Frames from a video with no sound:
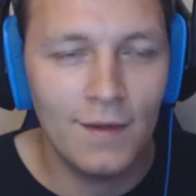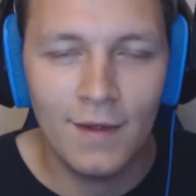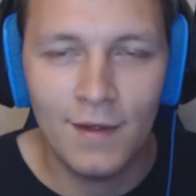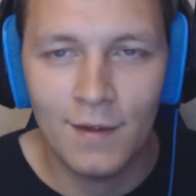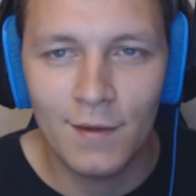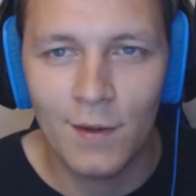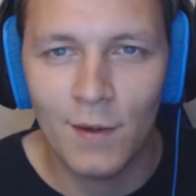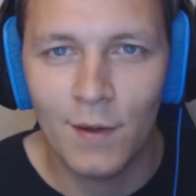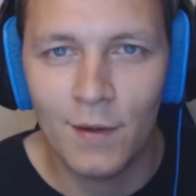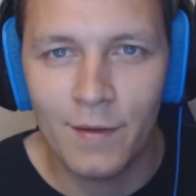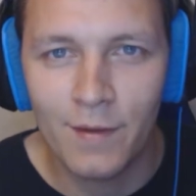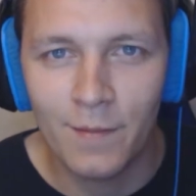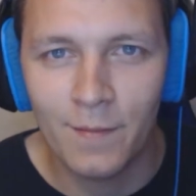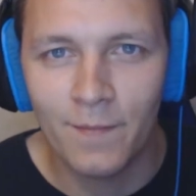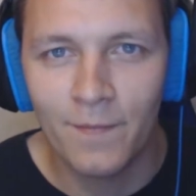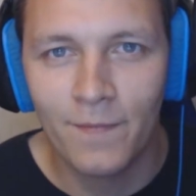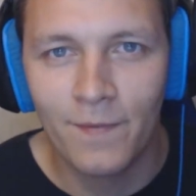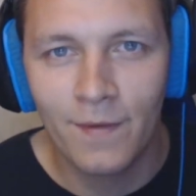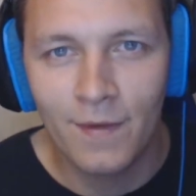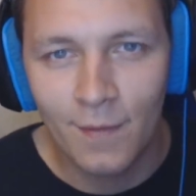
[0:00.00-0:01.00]
He's
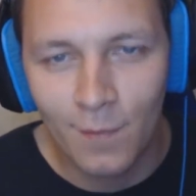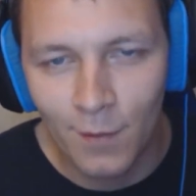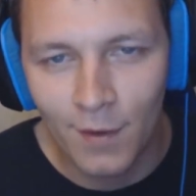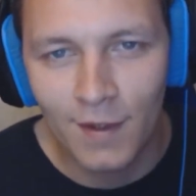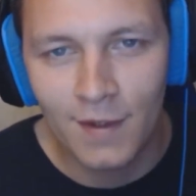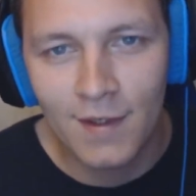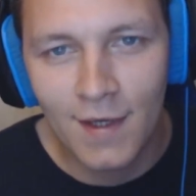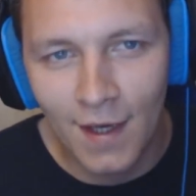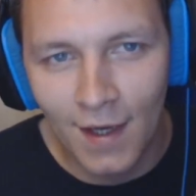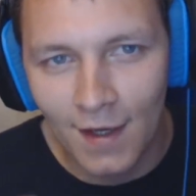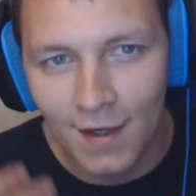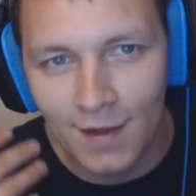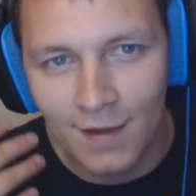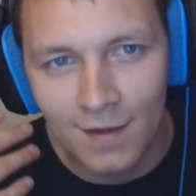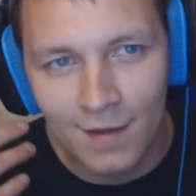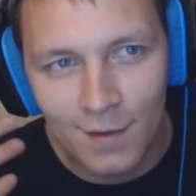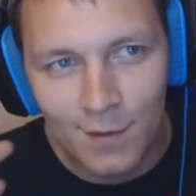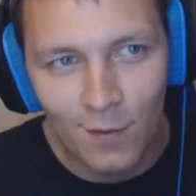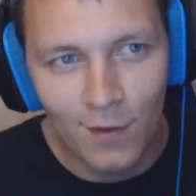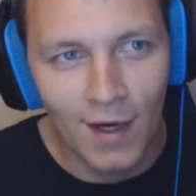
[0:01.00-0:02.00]
awesome. Words
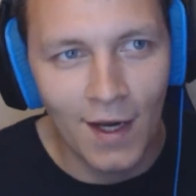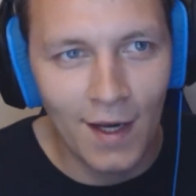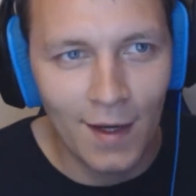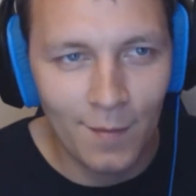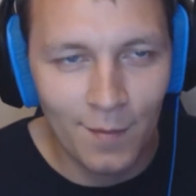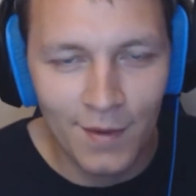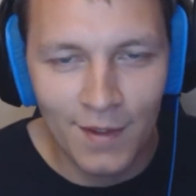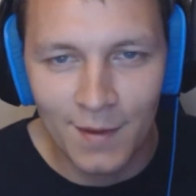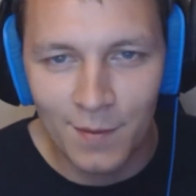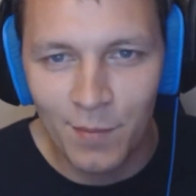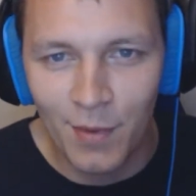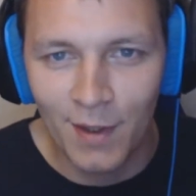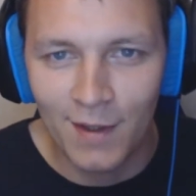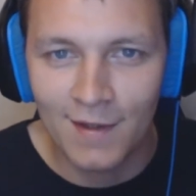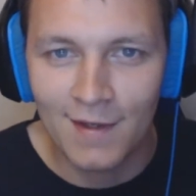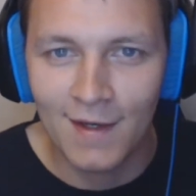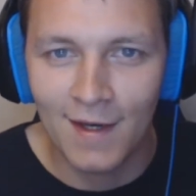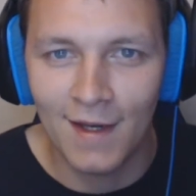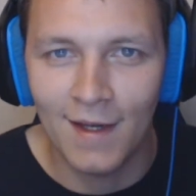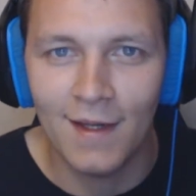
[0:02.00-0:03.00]
can't describe his
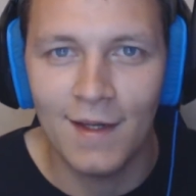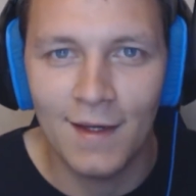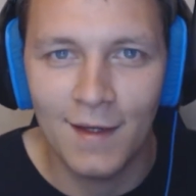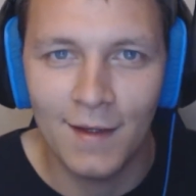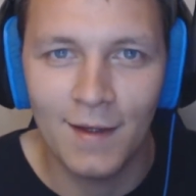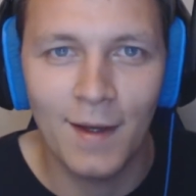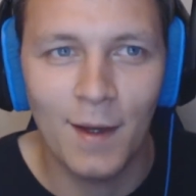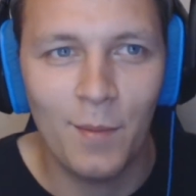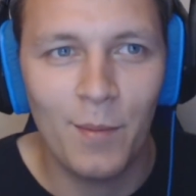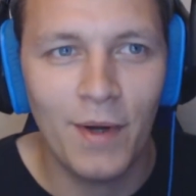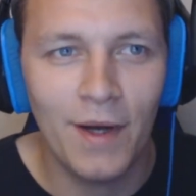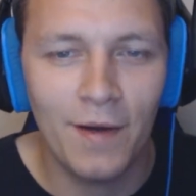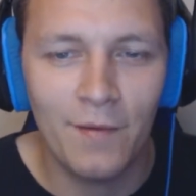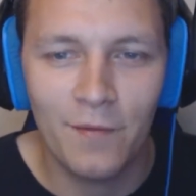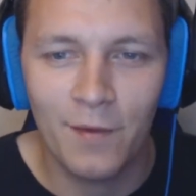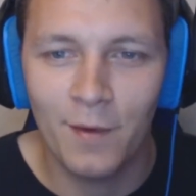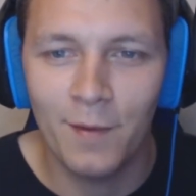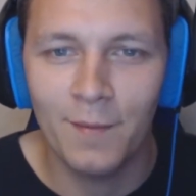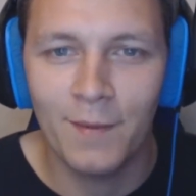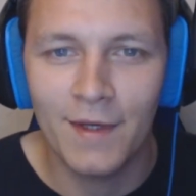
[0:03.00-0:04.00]
personality
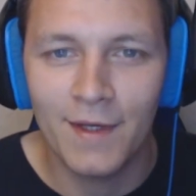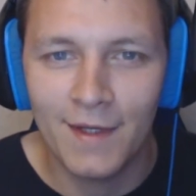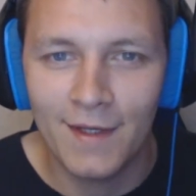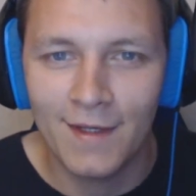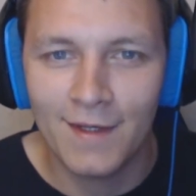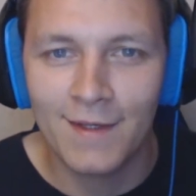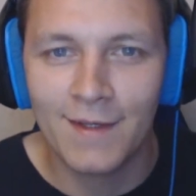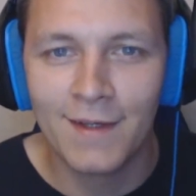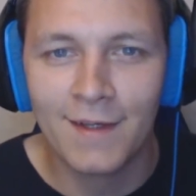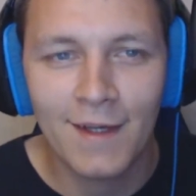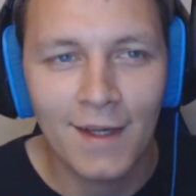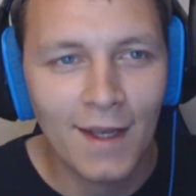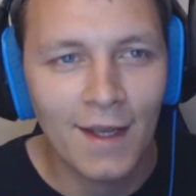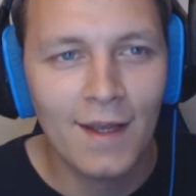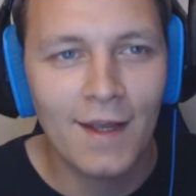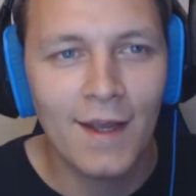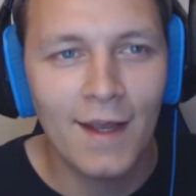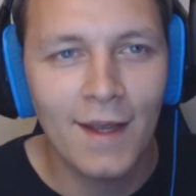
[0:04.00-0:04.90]
apart from he's